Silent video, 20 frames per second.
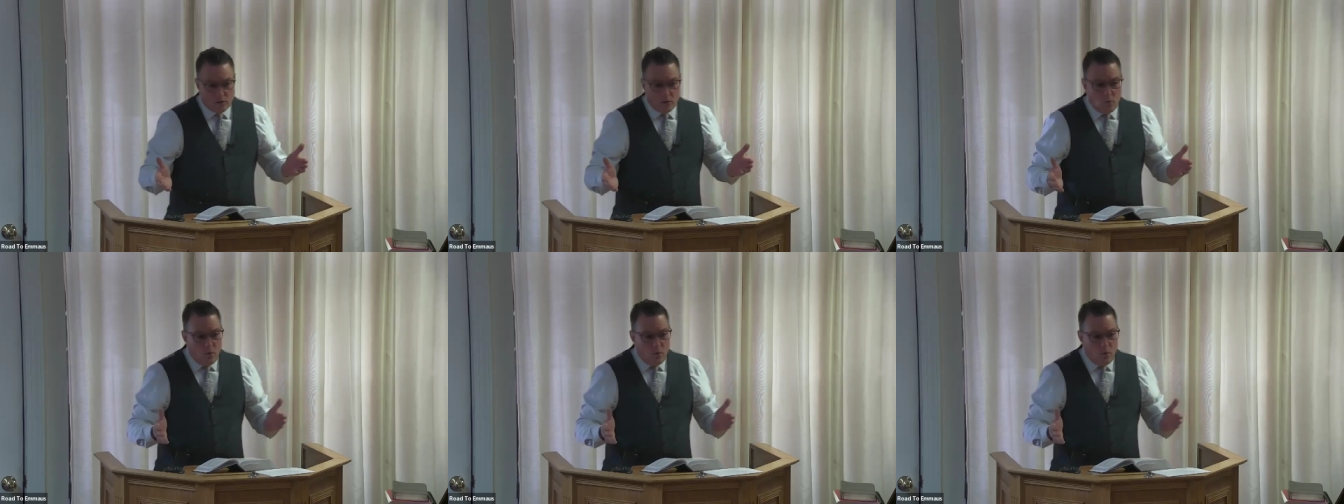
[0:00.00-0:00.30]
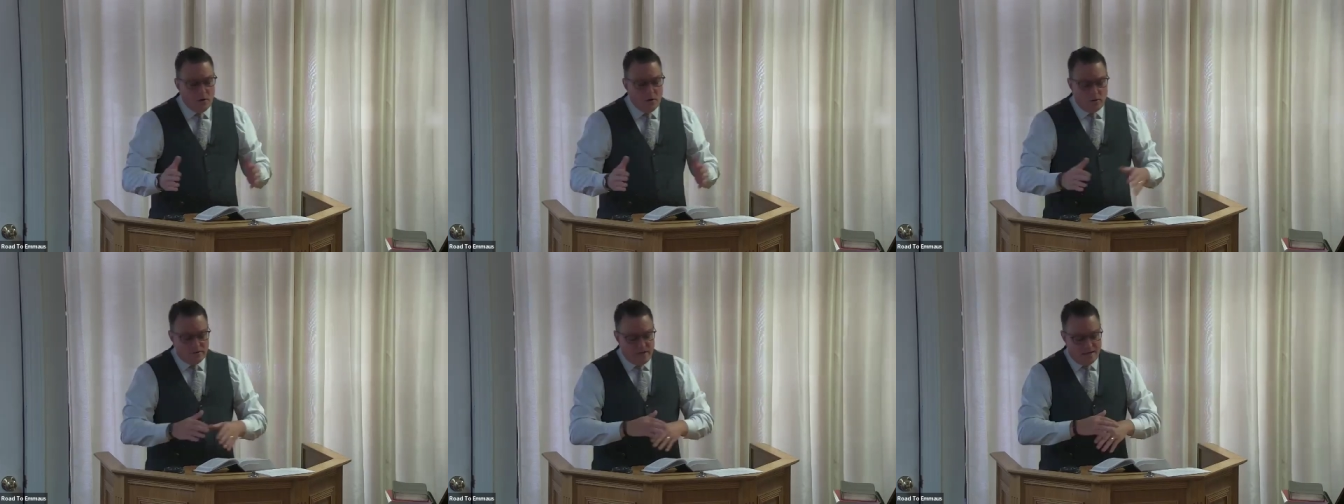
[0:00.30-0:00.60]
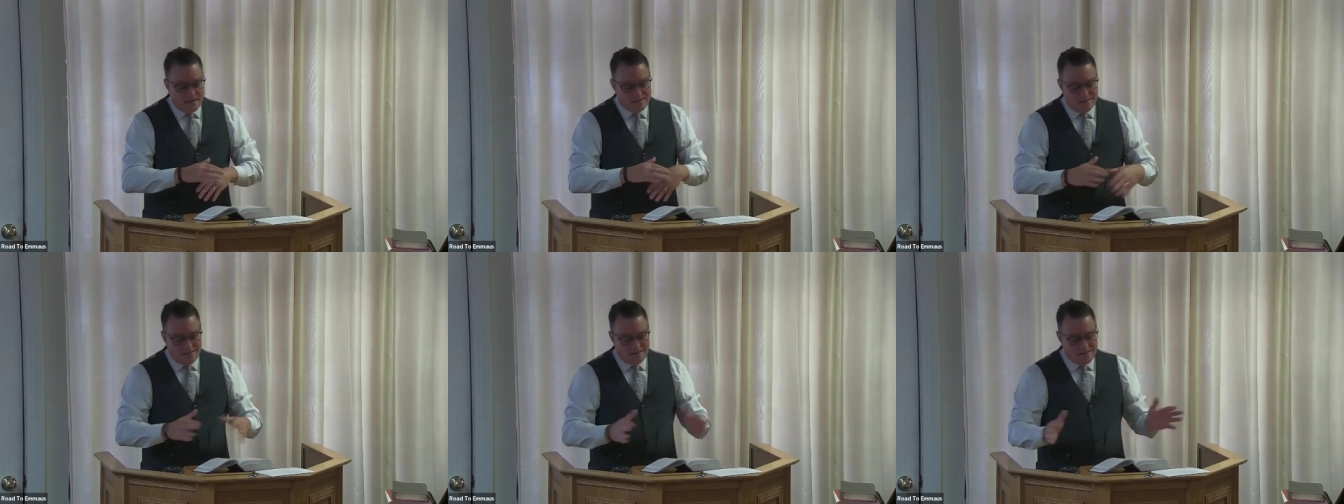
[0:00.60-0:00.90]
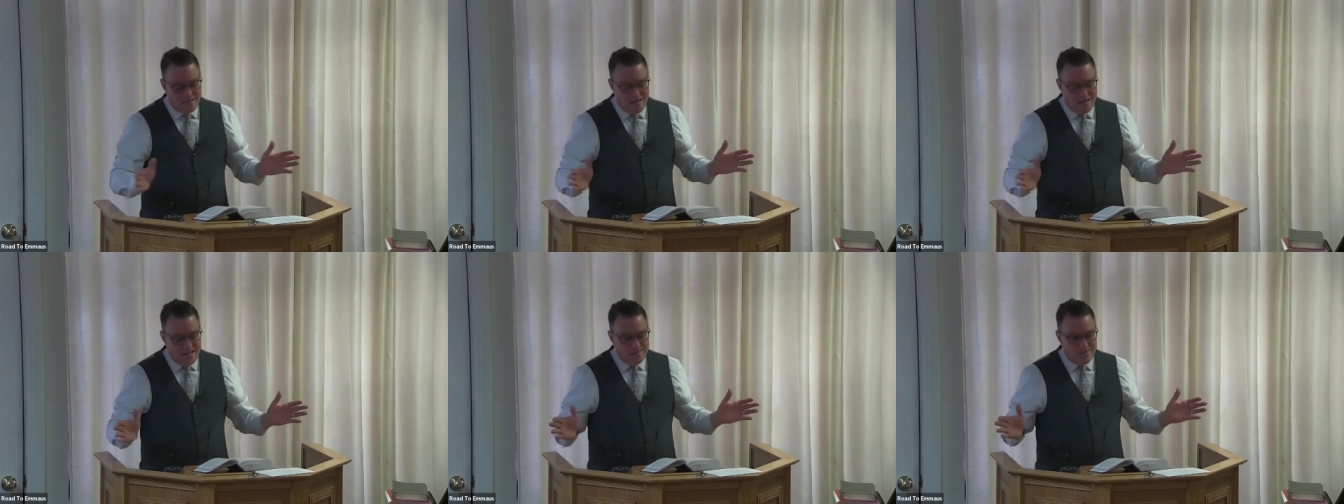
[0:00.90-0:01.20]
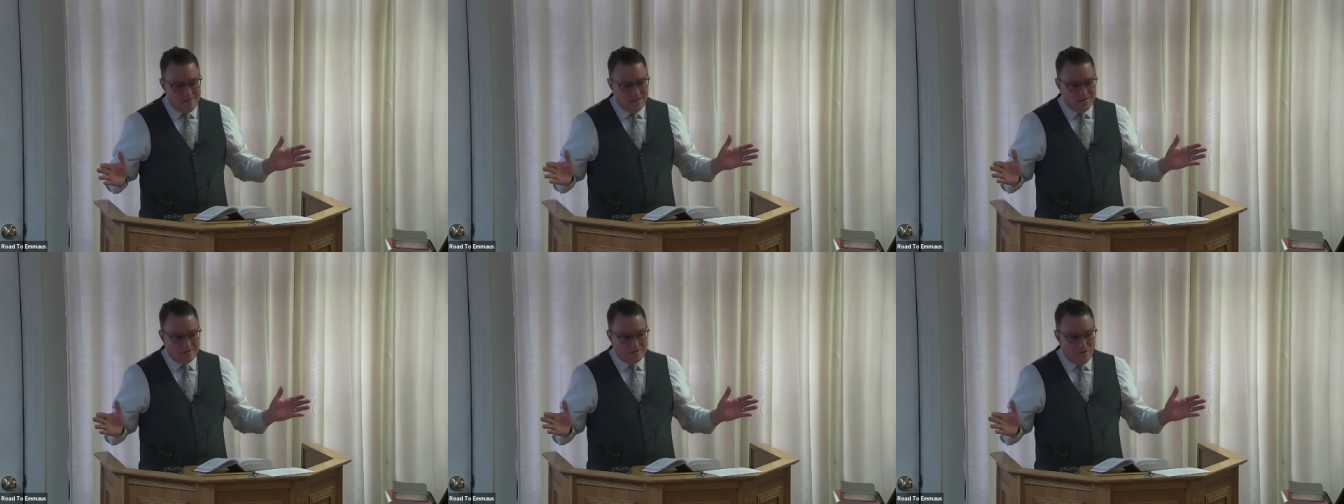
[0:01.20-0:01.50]
The world doesn't
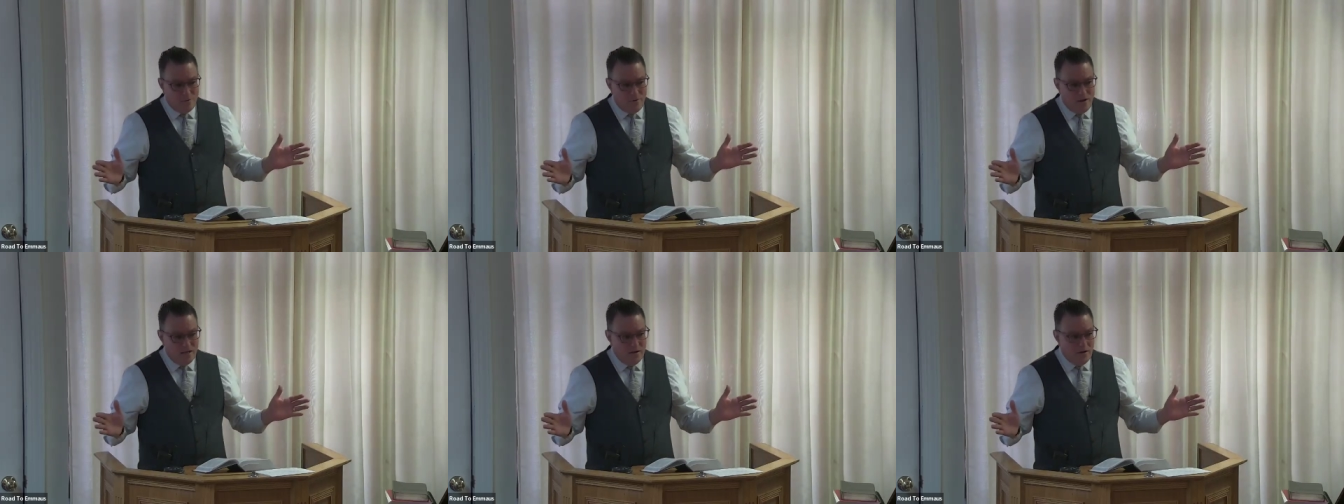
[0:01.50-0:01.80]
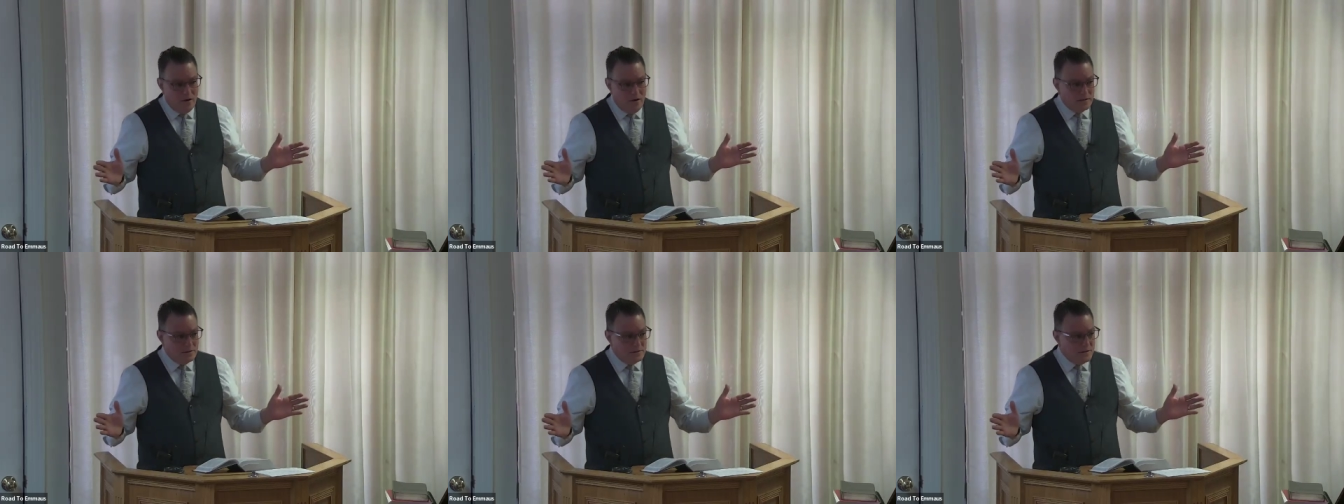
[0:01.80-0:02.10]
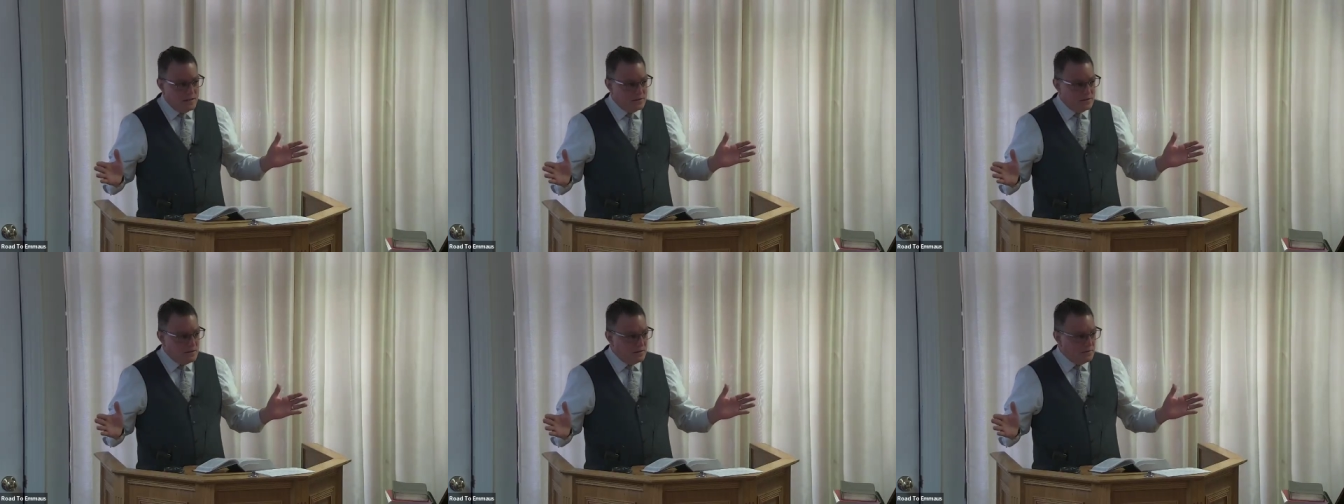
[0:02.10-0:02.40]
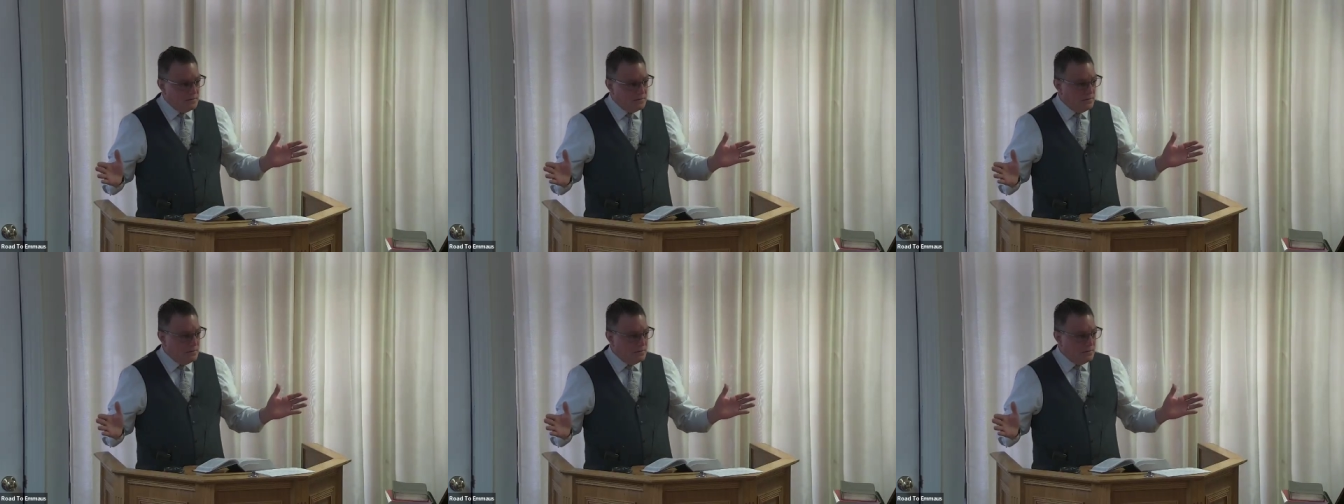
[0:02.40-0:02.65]
see things the way God sees.